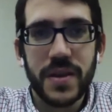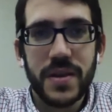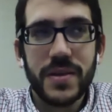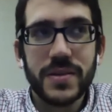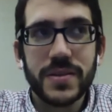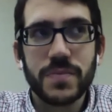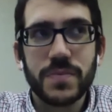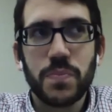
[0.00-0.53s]

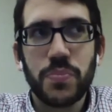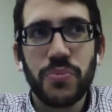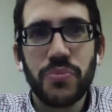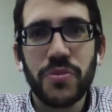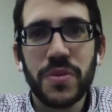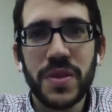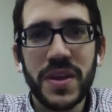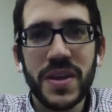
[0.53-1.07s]
it's
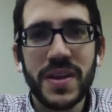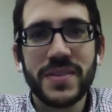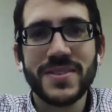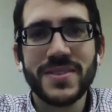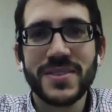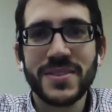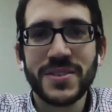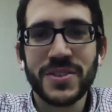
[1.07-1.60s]
pretty
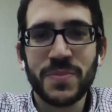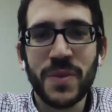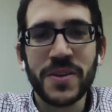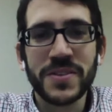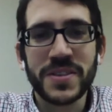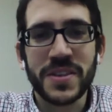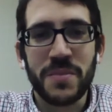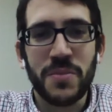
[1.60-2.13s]
sparse
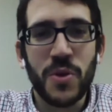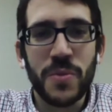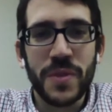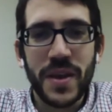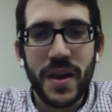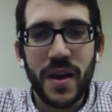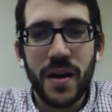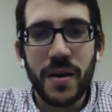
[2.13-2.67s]
at the moment.
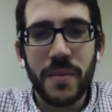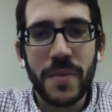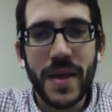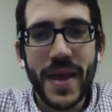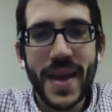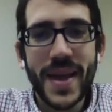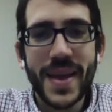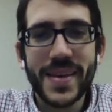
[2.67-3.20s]

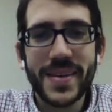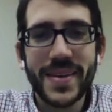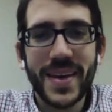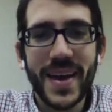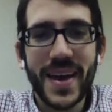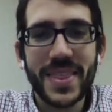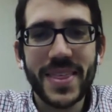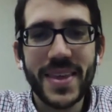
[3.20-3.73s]
And
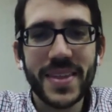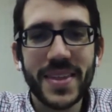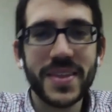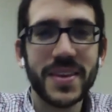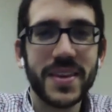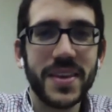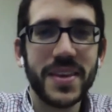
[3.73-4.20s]
I think that,